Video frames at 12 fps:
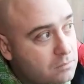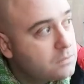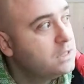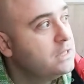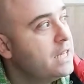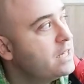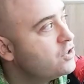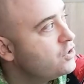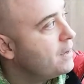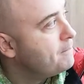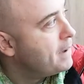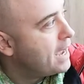let's take a
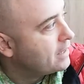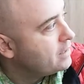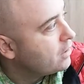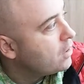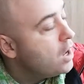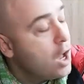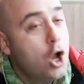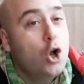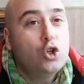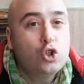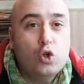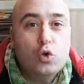step back here.
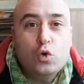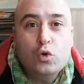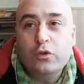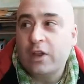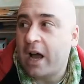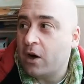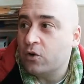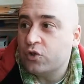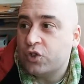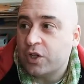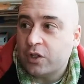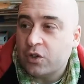
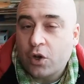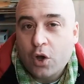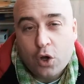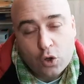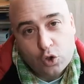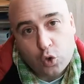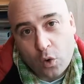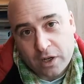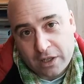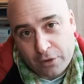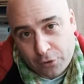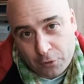
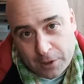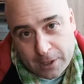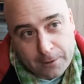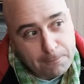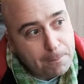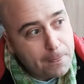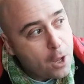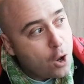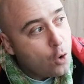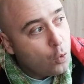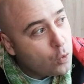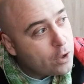2023.
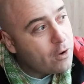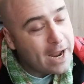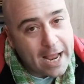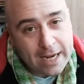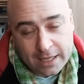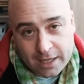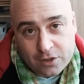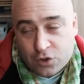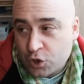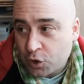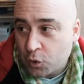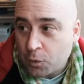We're heading
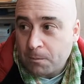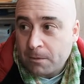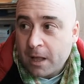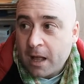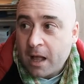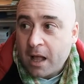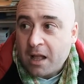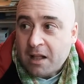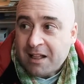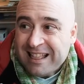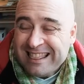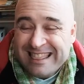into
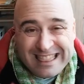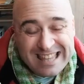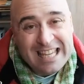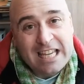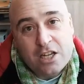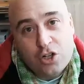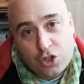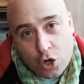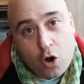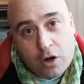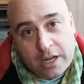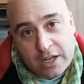the
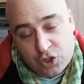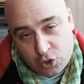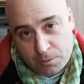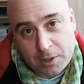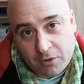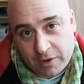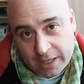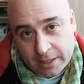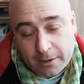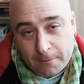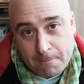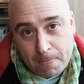darkest
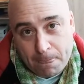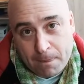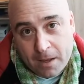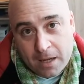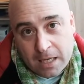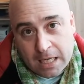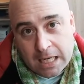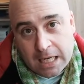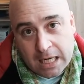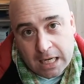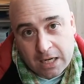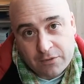period
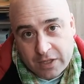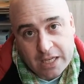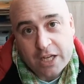of the